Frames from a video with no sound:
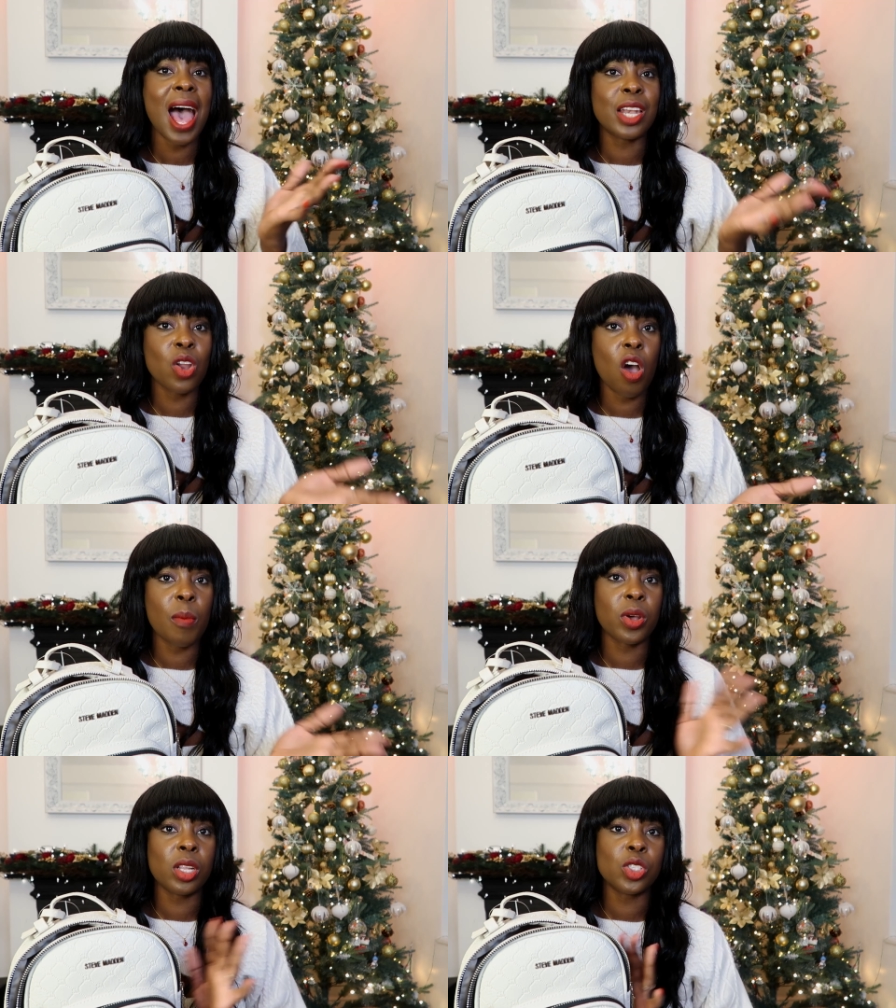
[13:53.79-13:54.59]
and now
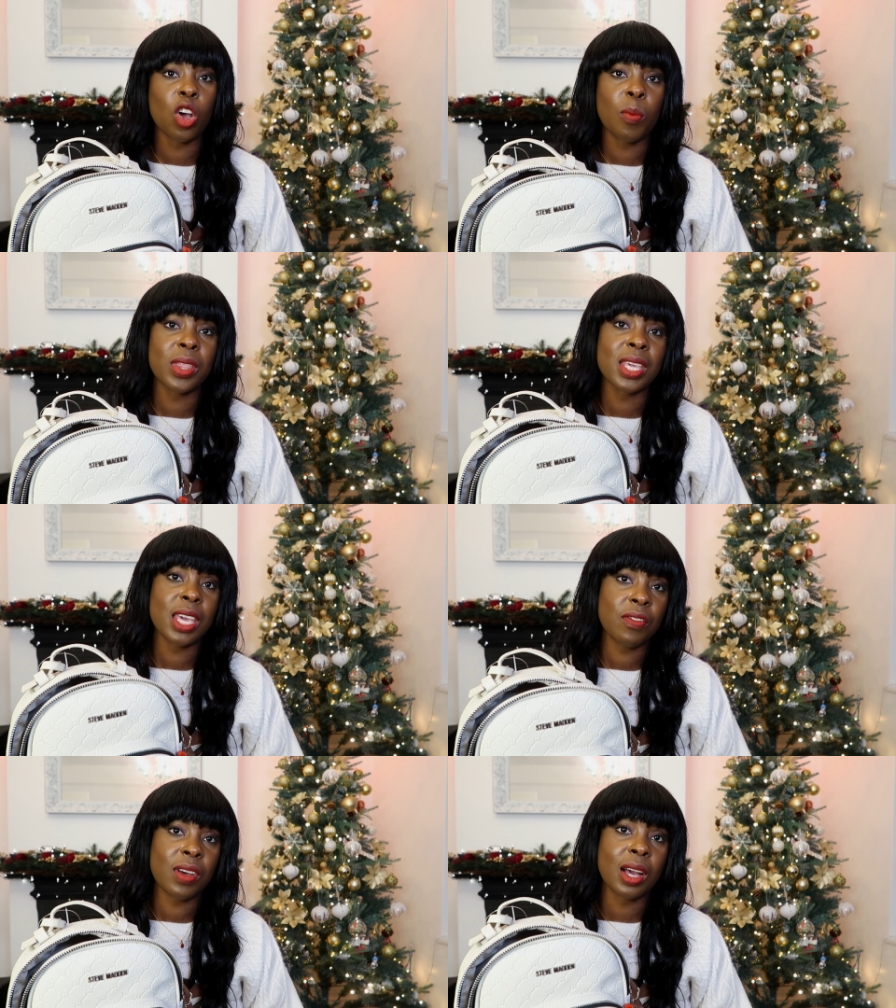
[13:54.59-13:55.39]
I'm going to talk about the
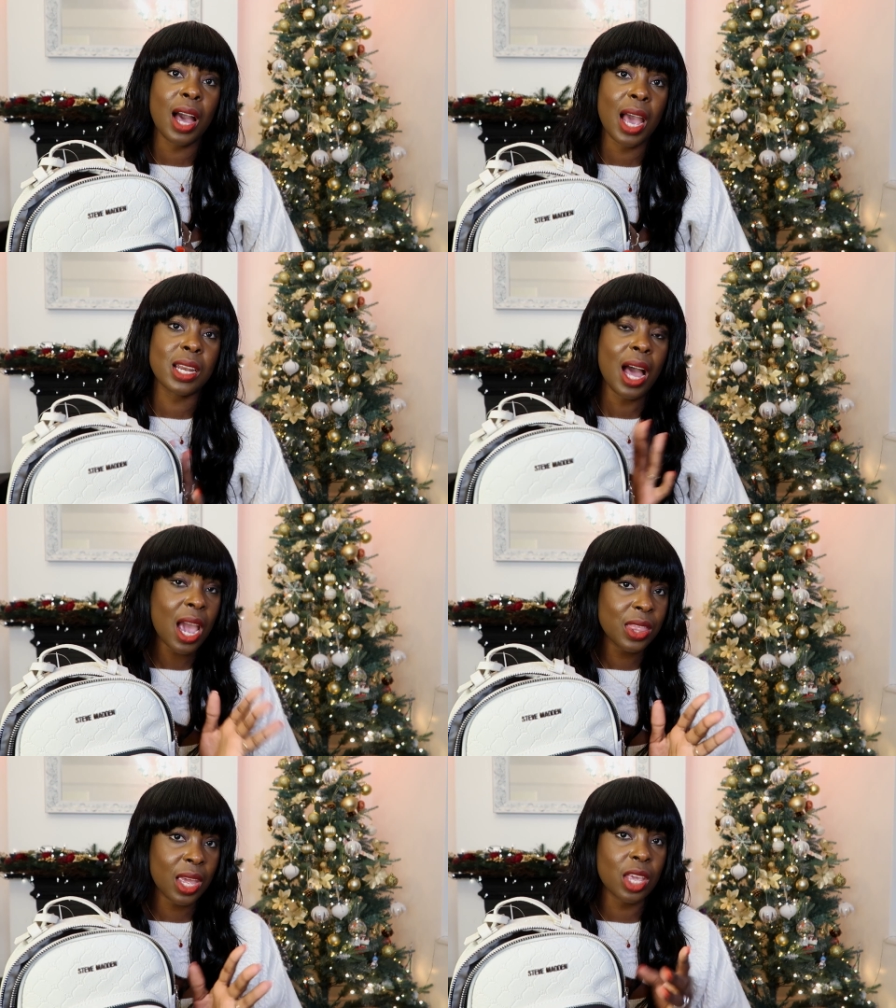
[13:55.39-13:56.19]
gift guide
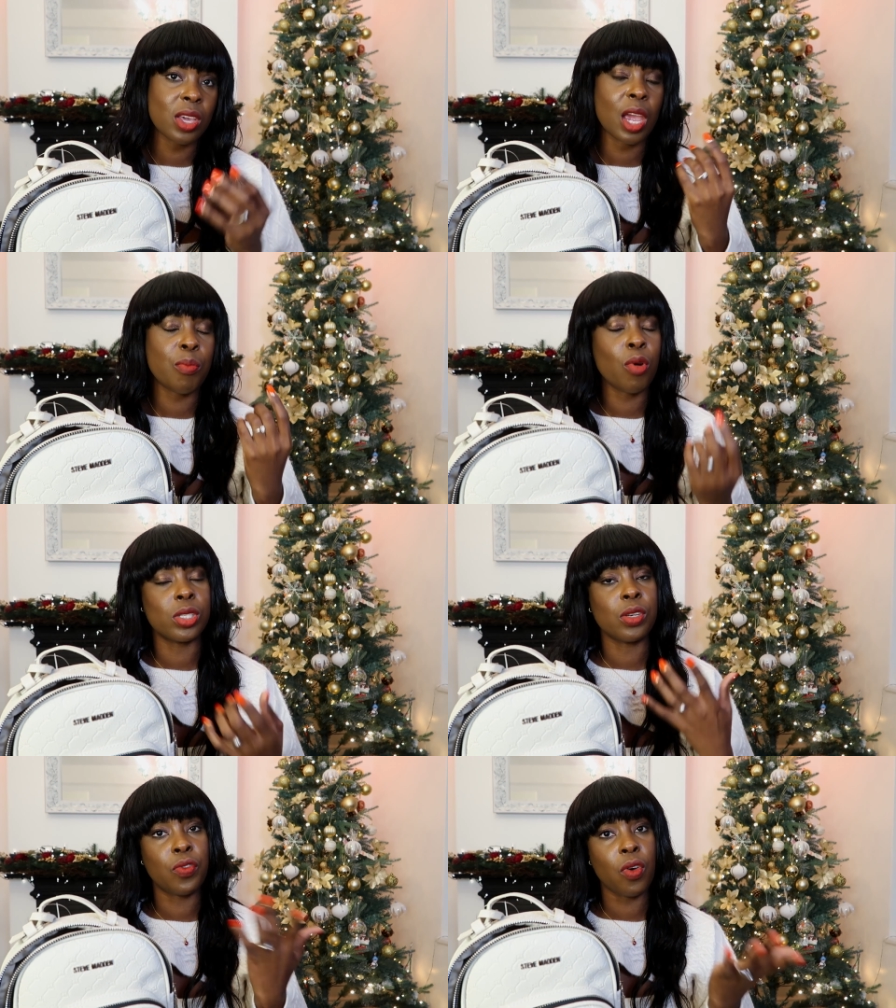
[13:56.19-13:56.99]
idea that you can get a
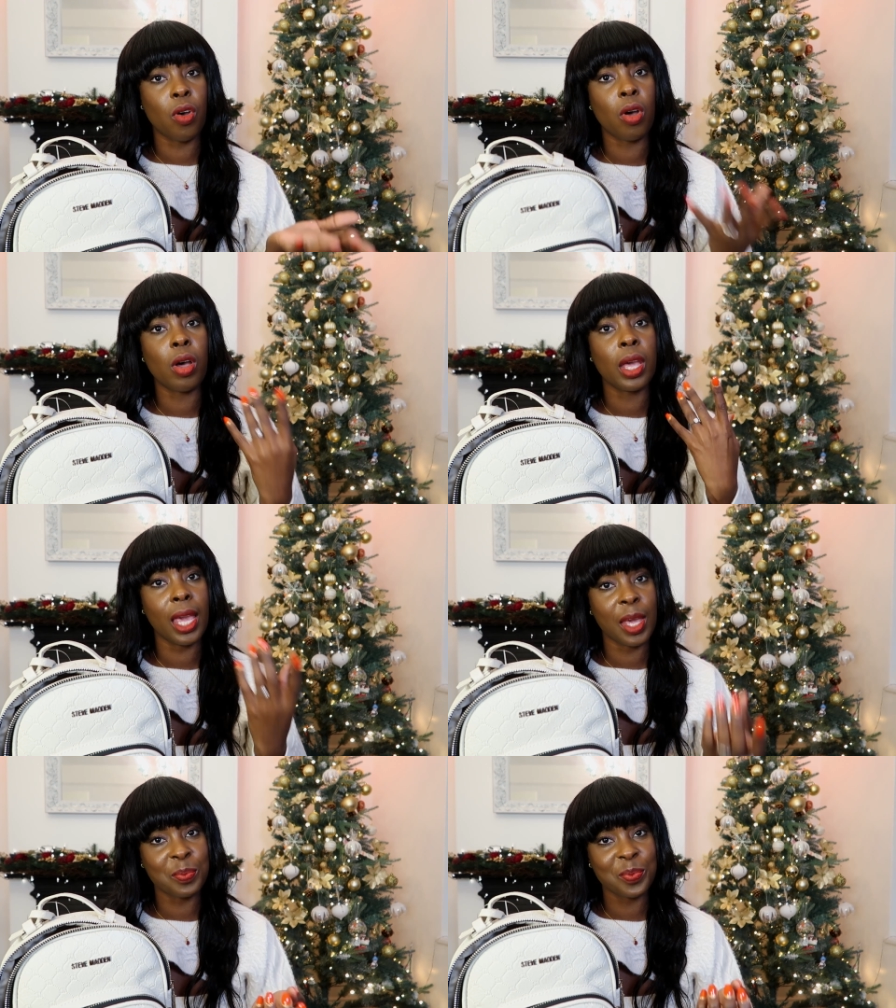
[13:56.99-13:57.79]
present for
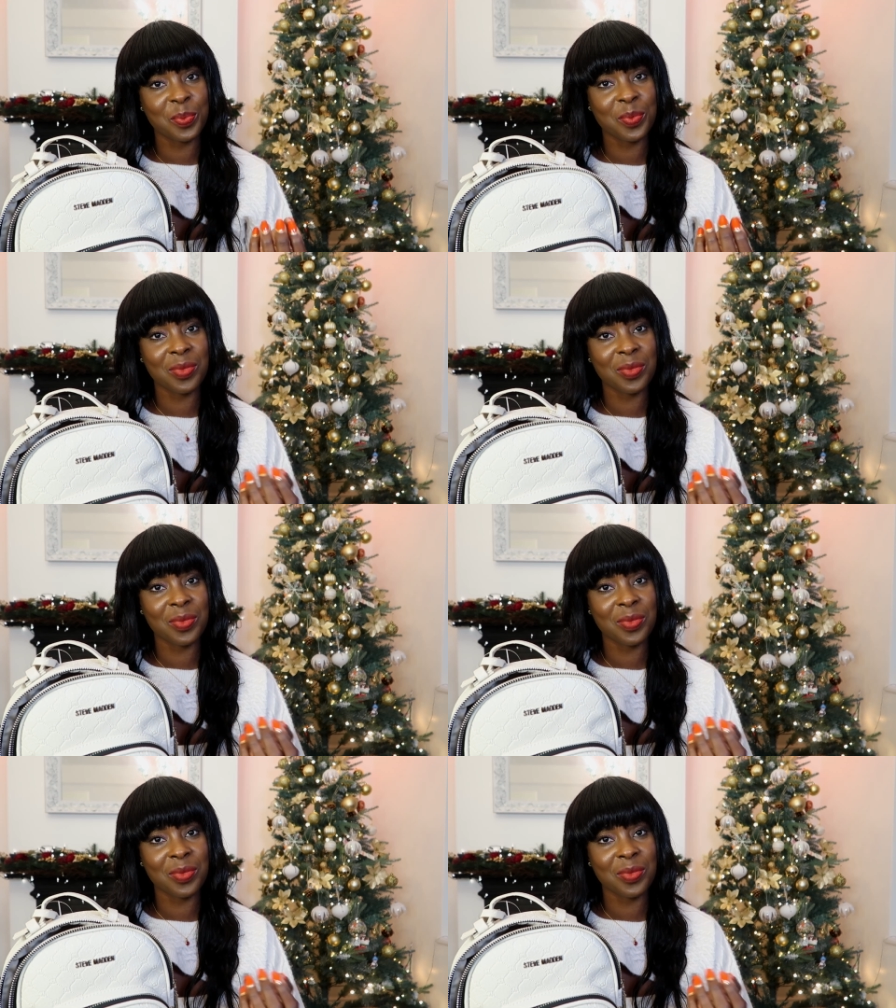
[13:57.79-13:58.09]
him